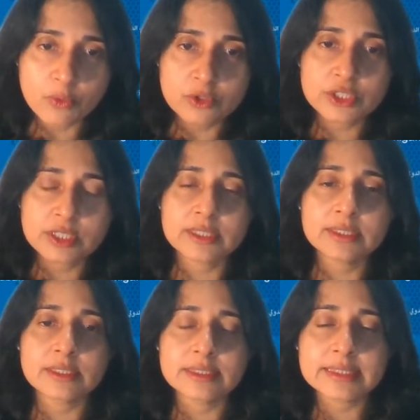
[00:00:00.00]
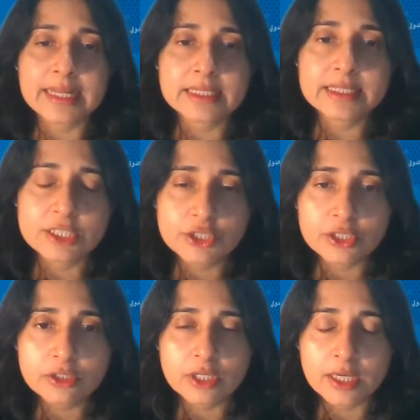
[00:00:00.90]
Water and
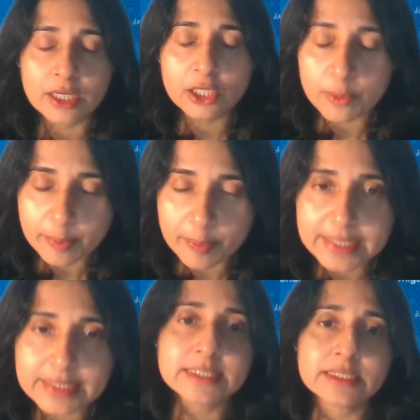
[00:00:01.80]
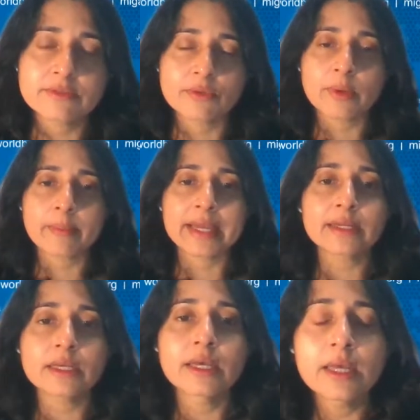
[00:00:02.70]
Sanitation Global Practice, the World
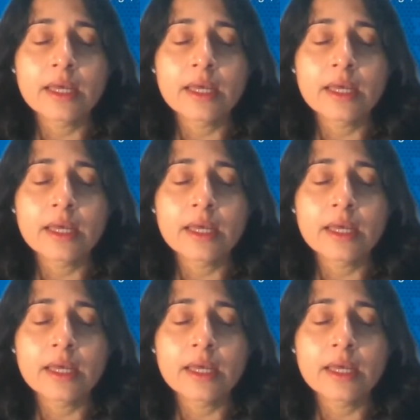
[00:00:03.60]
Bank,